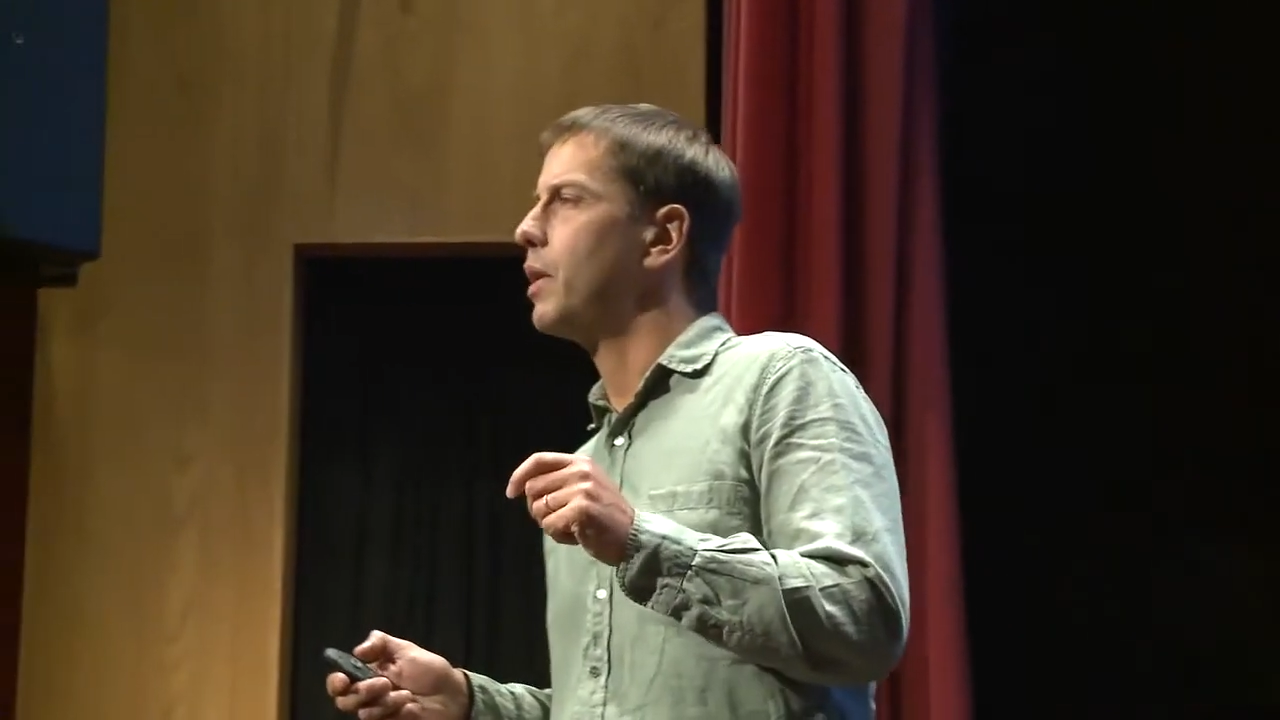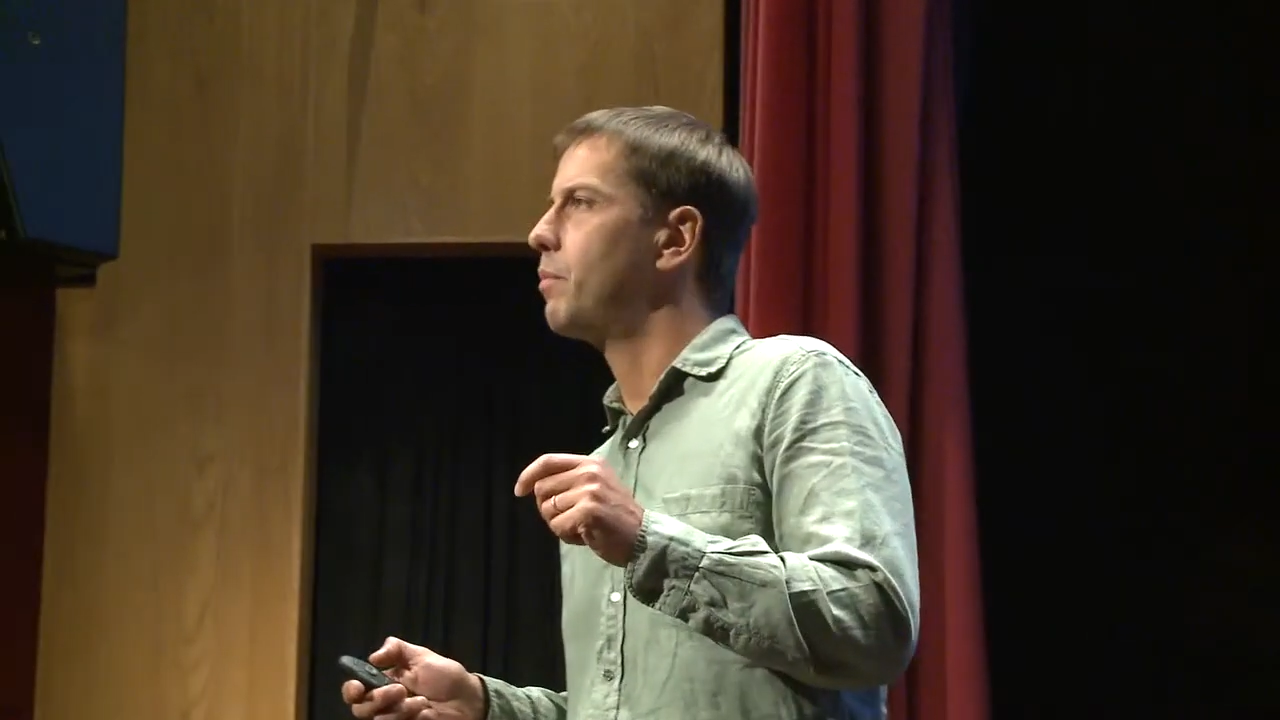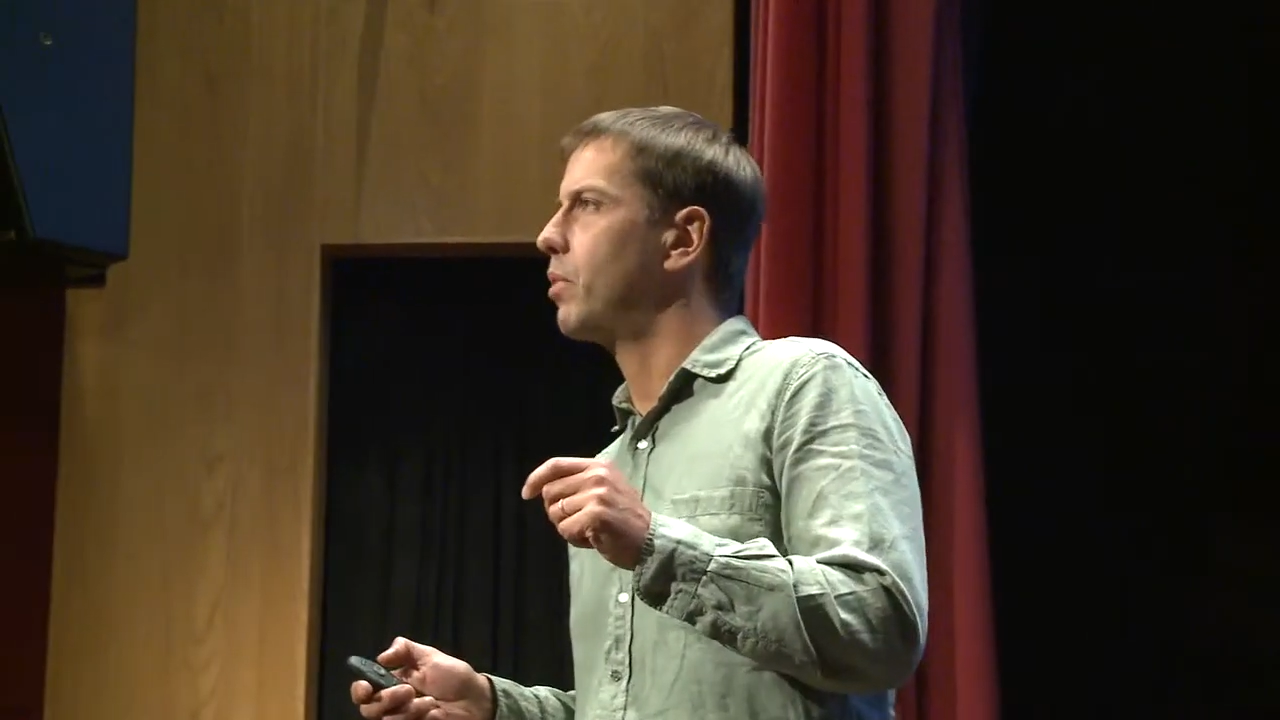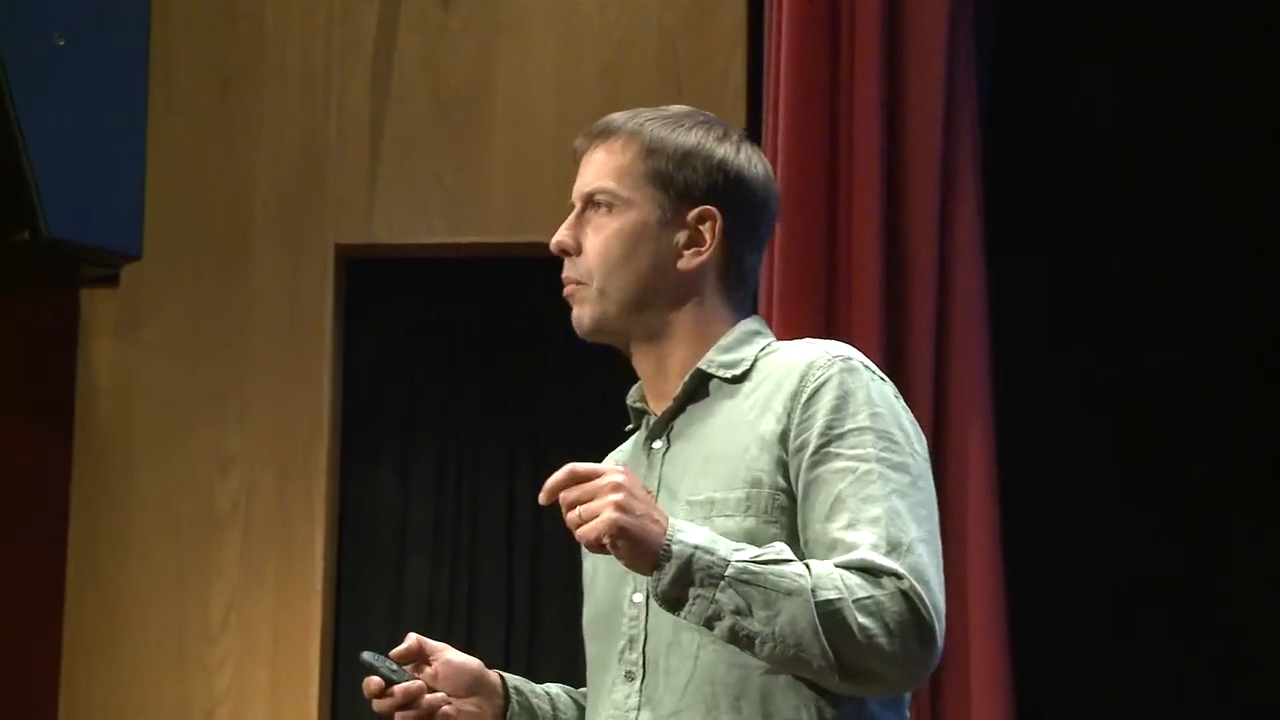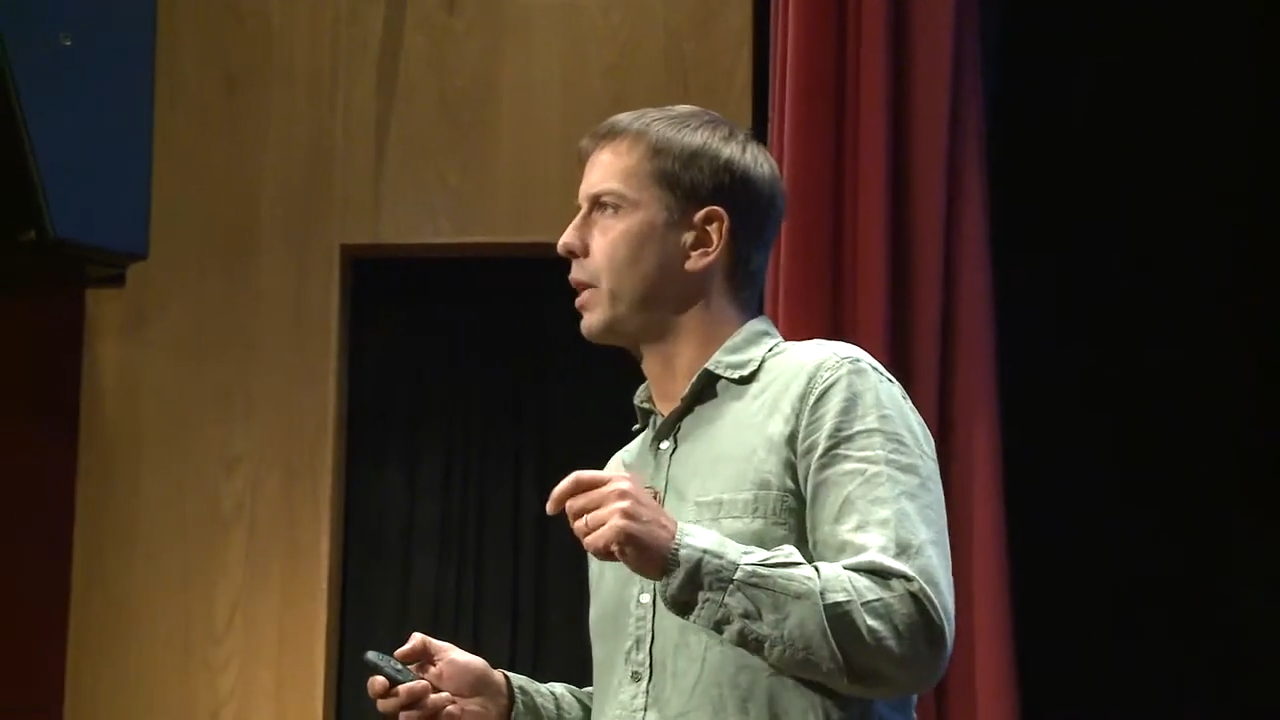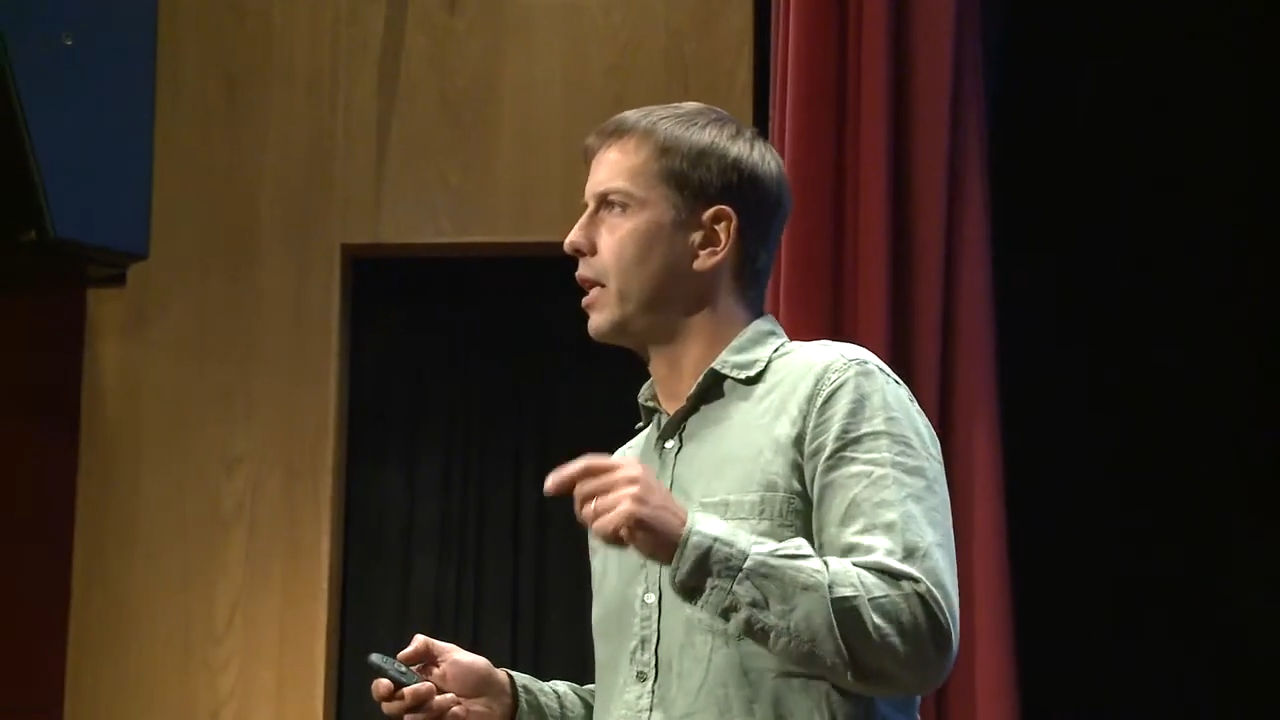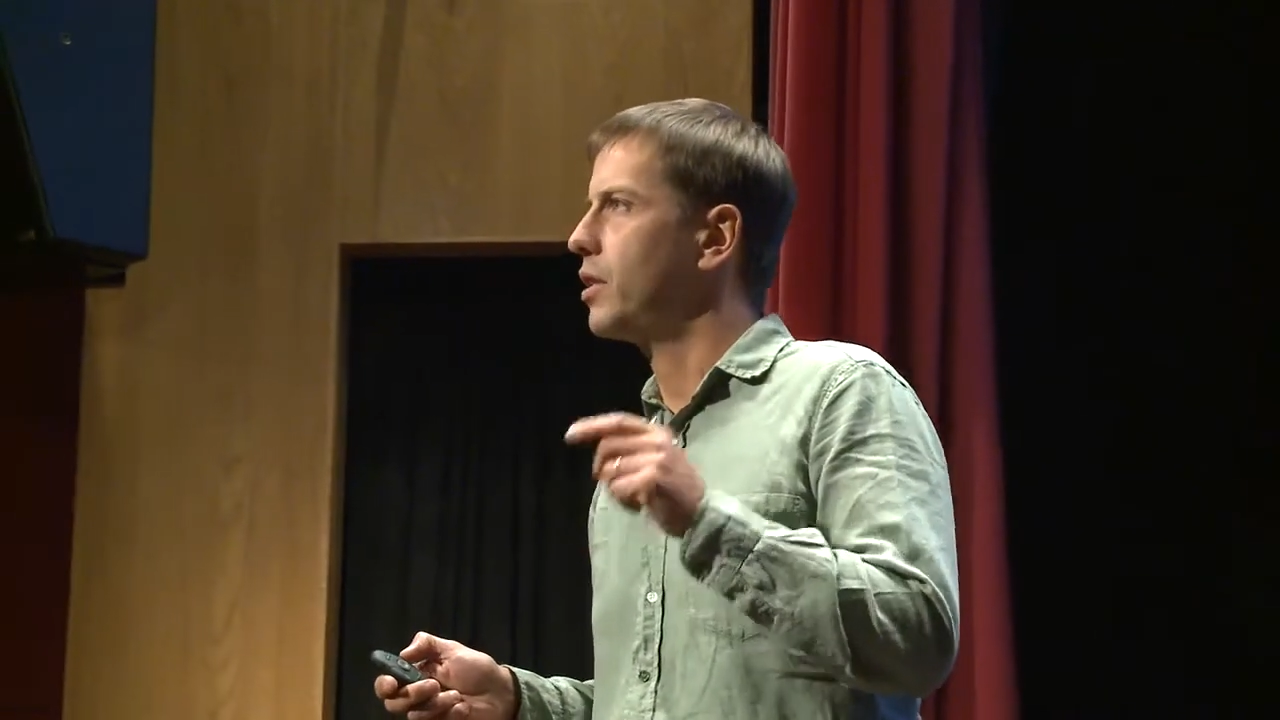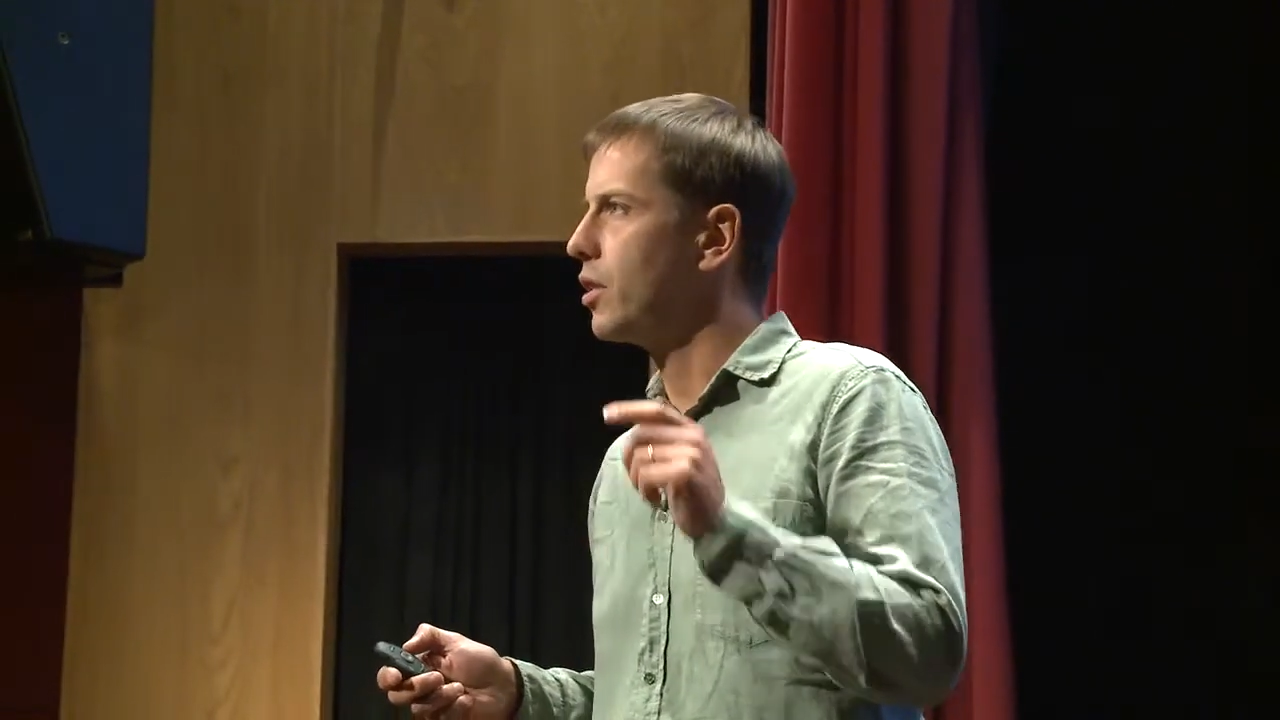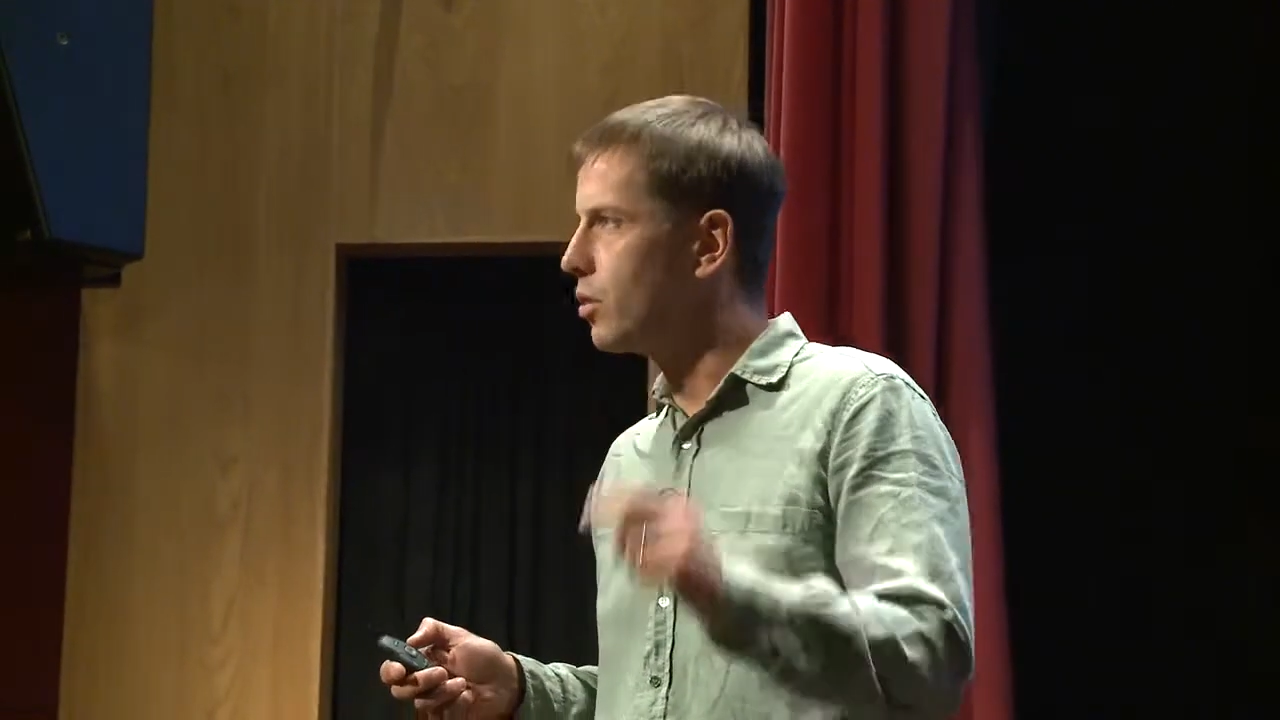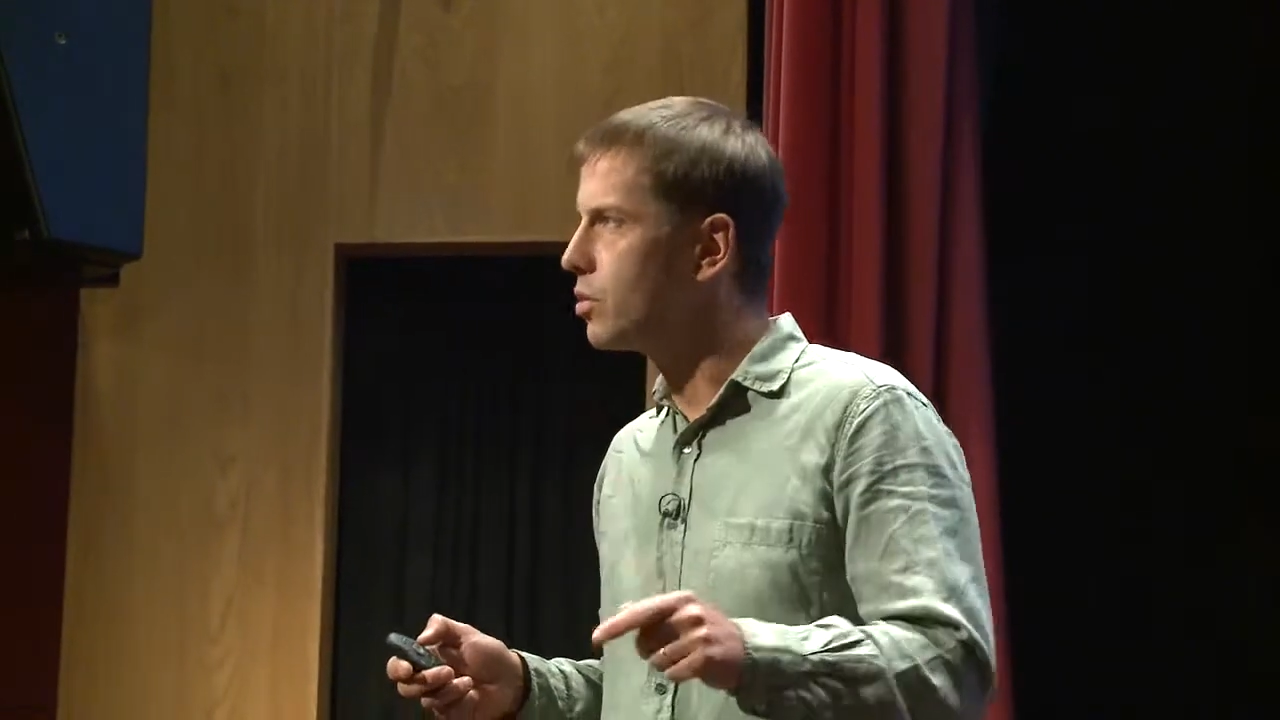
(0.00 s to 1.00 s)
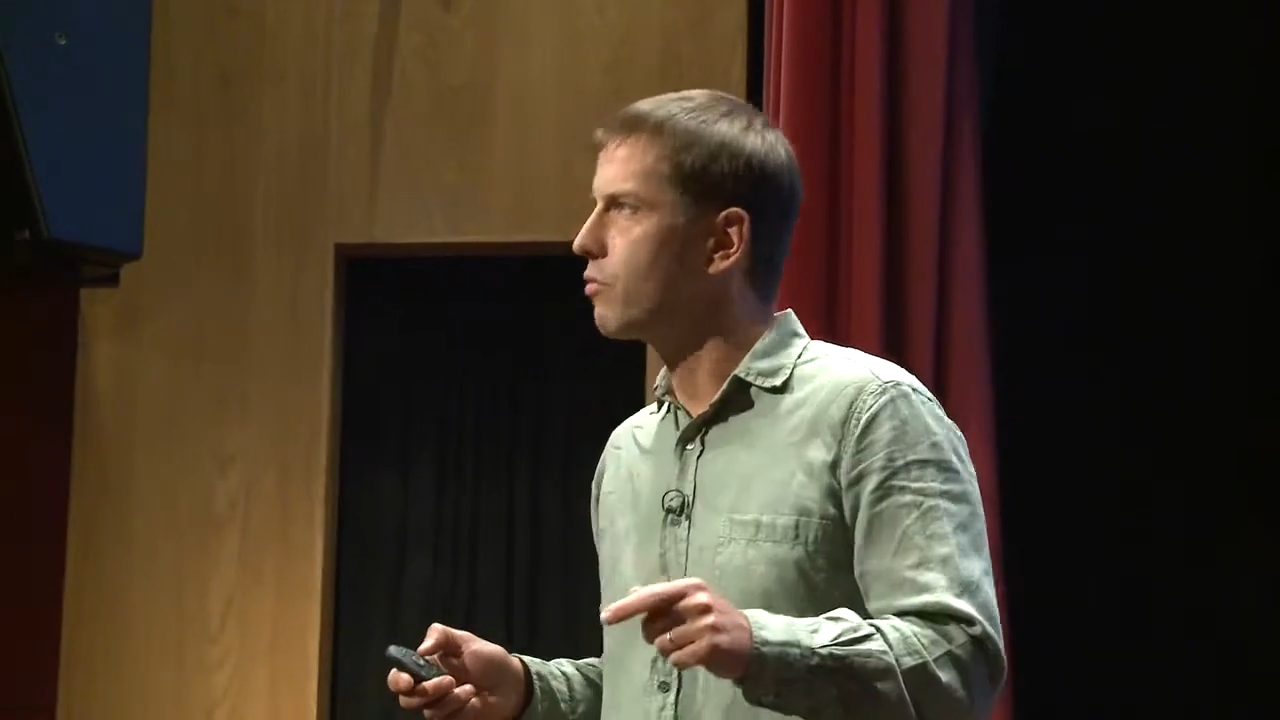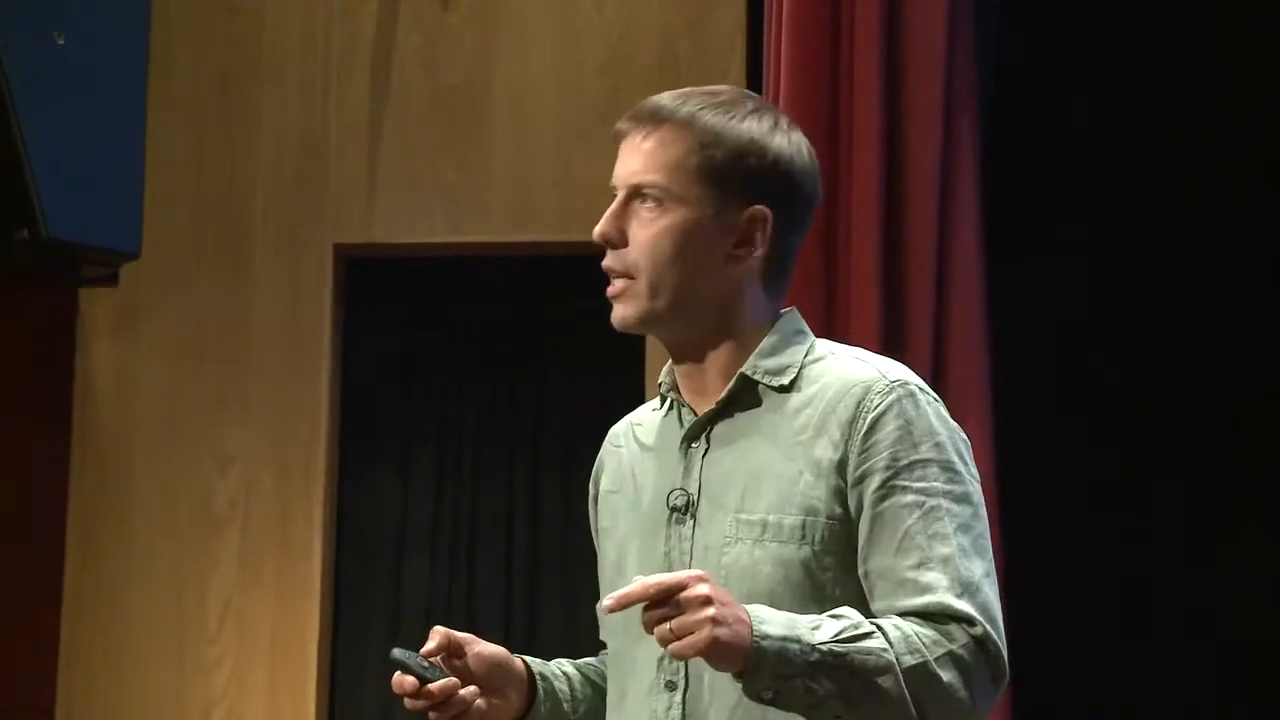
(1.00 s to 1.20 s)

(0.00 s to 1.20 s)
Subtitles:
people are beginning to use